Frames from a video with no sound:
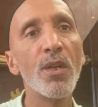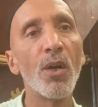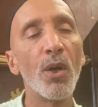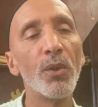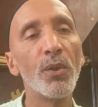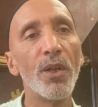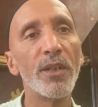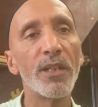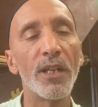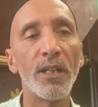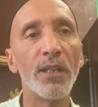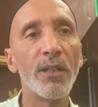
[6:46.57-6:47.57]
Allah
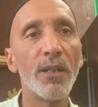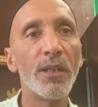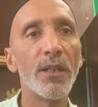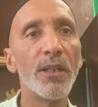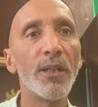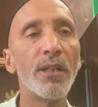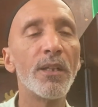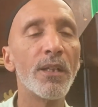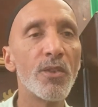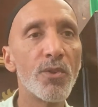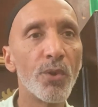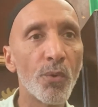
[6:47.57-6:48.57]
ta'ala
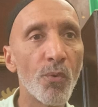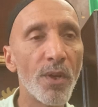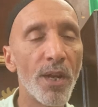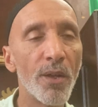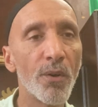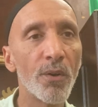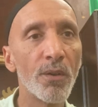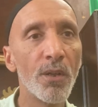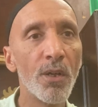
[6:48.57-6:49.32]
is the creator,